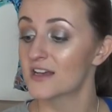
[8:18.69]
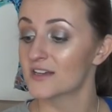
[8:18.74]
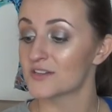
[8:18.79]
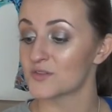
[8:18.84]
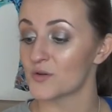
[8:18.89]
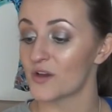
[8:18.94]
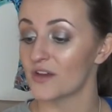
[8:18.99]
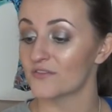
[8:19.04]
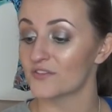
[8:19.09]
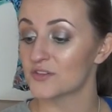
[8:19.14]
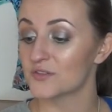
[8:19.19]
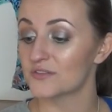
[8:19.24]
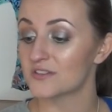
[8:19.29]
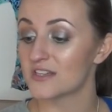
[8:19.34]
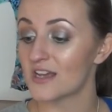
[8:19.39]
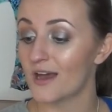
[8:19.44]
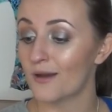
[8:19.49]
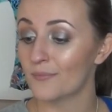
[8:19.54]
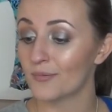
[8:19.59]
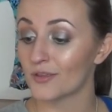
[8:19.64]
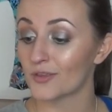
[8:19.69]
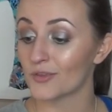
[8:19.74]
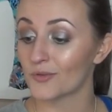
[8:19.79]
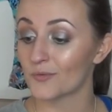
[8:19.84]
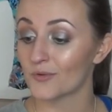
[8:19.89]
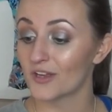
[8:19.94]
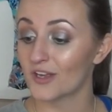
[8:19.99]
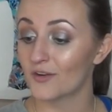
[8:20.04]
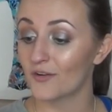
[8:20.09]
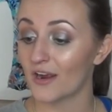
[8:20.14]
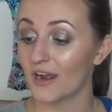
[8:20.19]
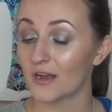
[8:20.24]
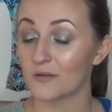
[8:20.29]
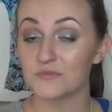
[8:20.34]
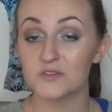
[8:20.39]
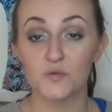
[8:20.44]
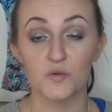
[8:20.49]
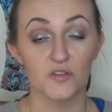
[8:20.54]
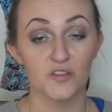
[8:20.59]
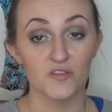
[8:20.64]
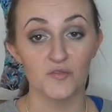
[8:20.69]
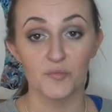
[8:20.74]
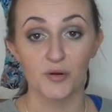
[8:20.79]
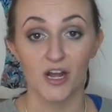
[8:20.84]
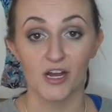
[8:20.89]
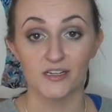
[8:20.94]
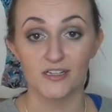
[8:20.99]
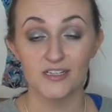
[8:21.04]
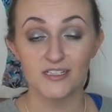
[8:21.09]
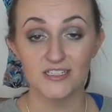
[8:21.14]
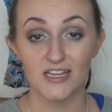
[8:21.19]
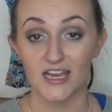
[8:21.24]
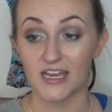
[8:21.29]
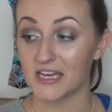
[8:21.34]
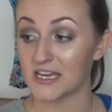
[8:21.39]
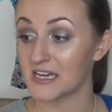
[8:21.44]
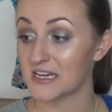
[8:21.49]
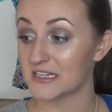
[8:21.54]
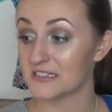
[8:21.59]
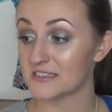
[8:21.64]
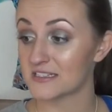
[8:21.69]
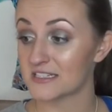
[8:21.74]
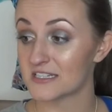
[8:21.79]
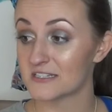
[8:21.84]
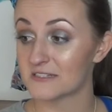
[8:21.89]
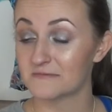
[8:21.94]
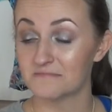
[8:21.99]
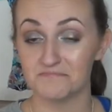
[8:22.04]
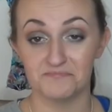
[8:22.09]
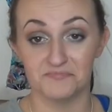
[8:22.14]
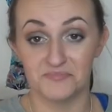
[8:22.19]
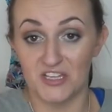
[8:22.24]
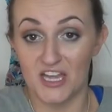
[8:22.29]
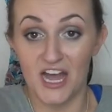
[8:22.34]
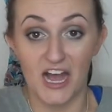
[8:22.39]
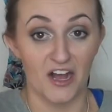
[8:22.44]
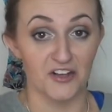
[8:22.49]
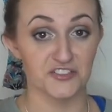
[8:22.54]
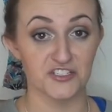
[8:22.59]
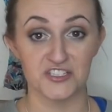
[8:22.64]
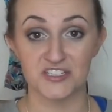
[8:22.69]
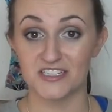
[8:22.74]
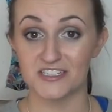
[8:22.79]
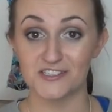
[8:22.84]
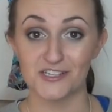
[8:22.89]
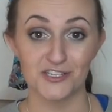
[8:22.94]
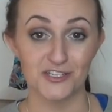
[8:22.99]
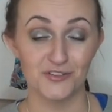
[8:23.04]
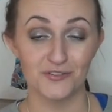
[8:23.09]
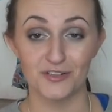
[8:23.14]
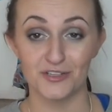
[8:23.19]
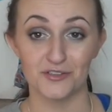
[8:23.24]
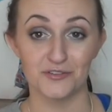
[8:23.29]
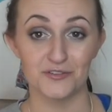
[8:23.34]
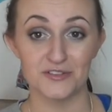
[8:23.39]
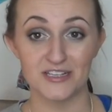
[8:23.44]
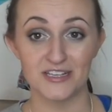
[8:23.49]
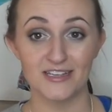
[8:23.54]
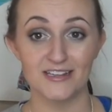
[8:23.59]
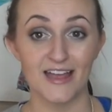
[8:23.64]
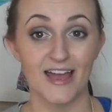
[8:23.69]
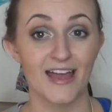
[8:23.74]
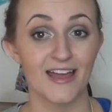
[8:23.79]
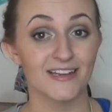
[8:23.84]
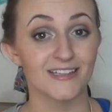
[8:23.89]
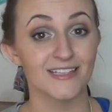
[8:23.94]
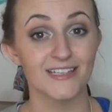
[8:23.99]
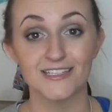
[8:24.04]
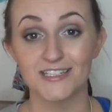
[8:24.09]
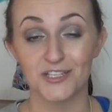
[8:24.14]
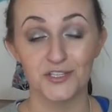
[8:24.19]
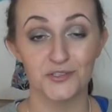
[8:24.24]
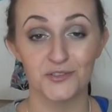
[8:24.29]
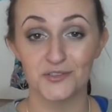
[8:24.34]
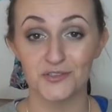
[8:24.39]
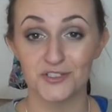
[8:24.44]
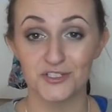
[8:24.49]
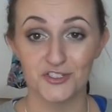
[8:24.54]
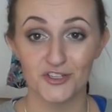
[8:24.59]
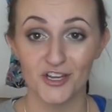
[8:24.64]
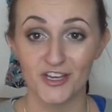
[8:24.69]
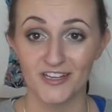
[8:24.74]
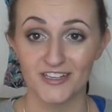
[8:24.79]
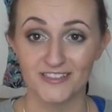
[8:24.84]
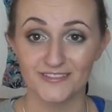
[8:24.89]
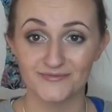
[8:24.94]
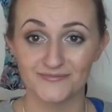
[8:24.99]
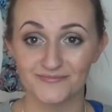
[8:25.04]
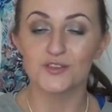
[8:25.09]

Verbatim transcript: So I've used up 3 grams worth of product, and yeah, I'll just continue to use it and continue to enjoy it.